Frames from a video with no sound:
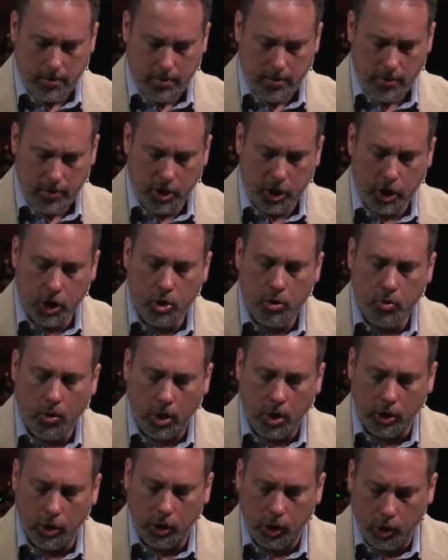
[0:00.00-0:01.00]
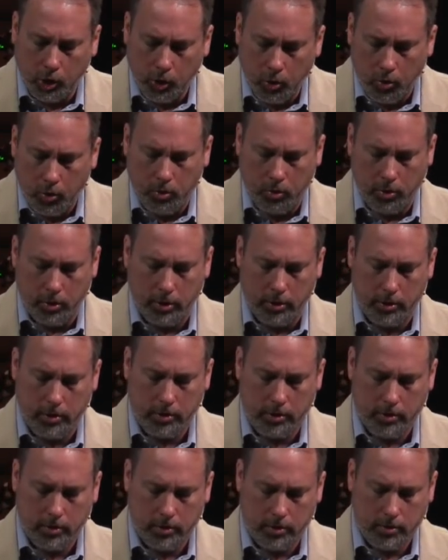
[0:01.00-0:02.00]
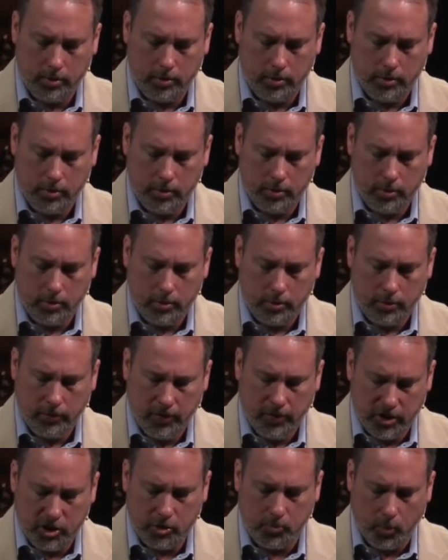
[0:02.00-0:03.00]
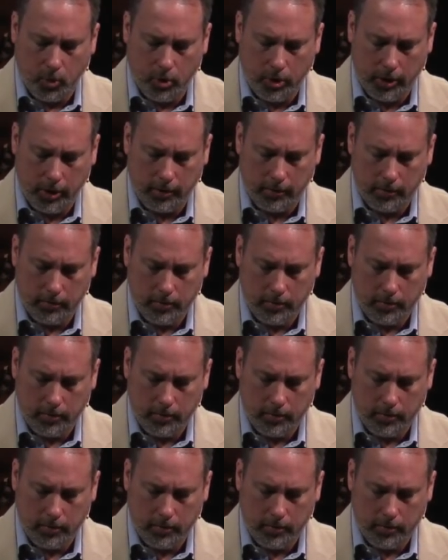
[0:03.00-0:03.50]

that you are Lord this morning.